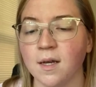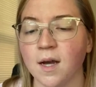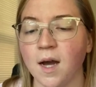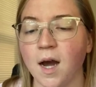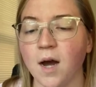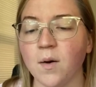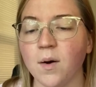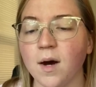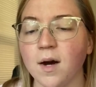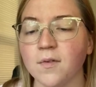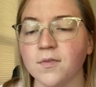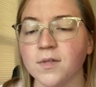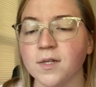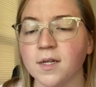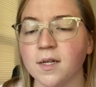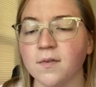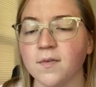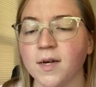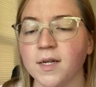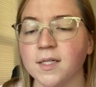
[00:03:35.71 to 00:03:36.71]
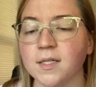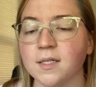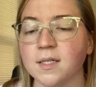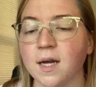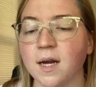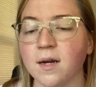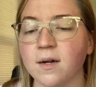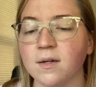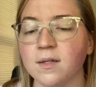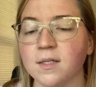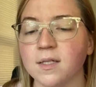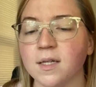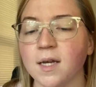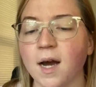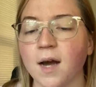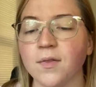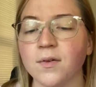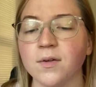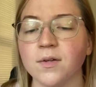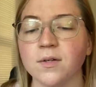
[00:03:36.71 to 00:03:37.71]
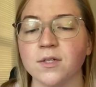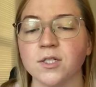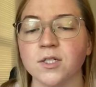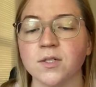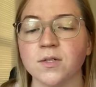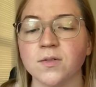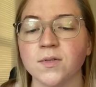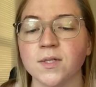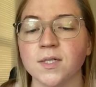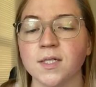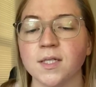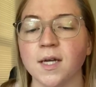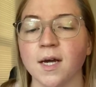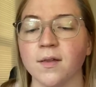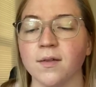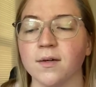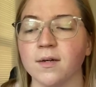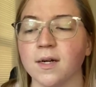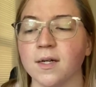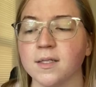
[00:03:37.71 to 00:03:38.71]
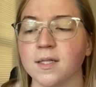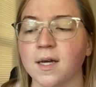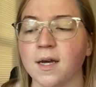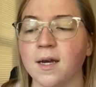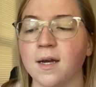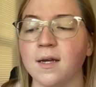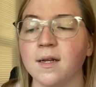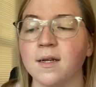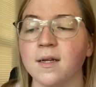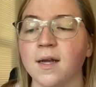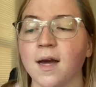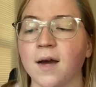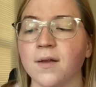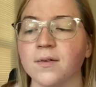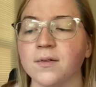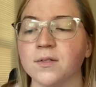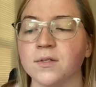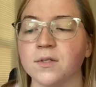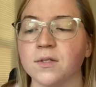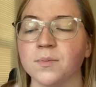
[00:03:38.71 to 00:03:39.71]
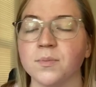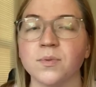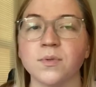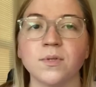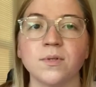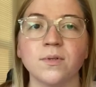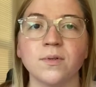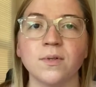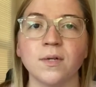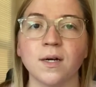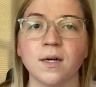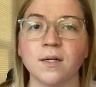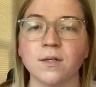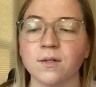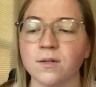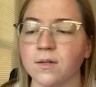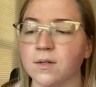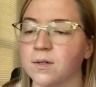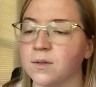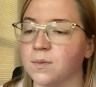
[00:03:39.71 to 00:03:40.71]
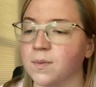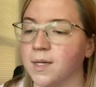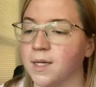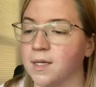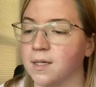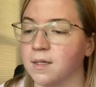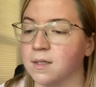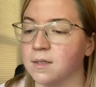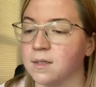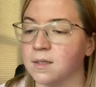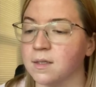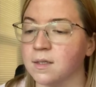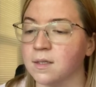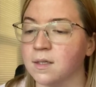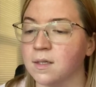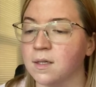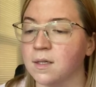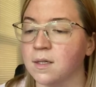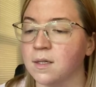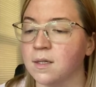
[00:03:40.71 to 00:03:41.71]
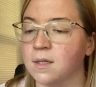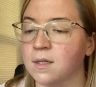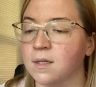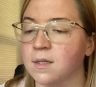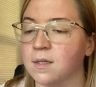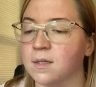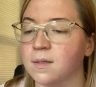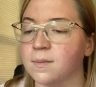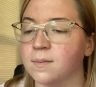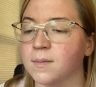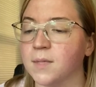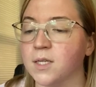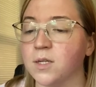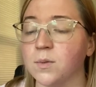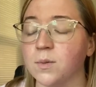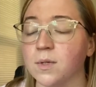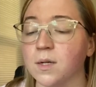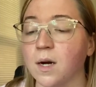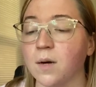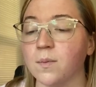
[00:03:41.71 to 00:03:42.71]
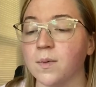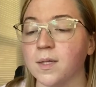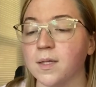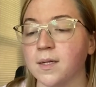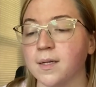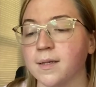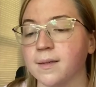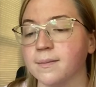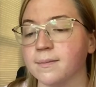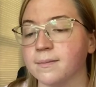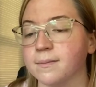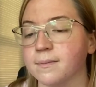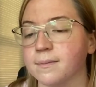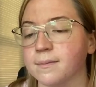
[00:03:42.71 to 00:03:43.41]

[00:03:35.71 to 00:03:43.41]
how often have I desired to gather your children together as a hen gathers her brood under her wings, and you were not willing.